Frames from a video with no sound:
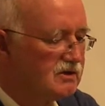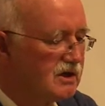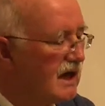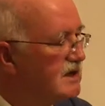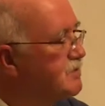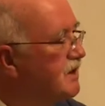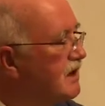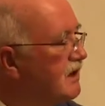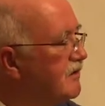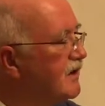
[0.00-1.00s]
She has
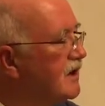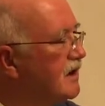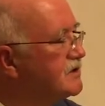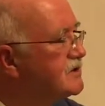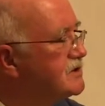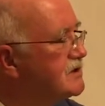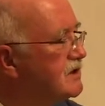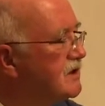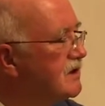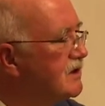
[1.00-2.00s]
been leaving us
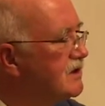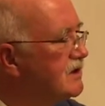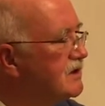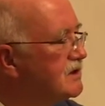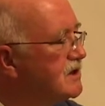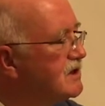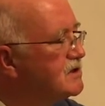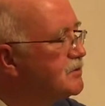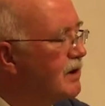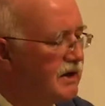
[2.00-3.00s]

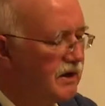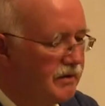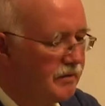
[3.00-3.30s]
since when?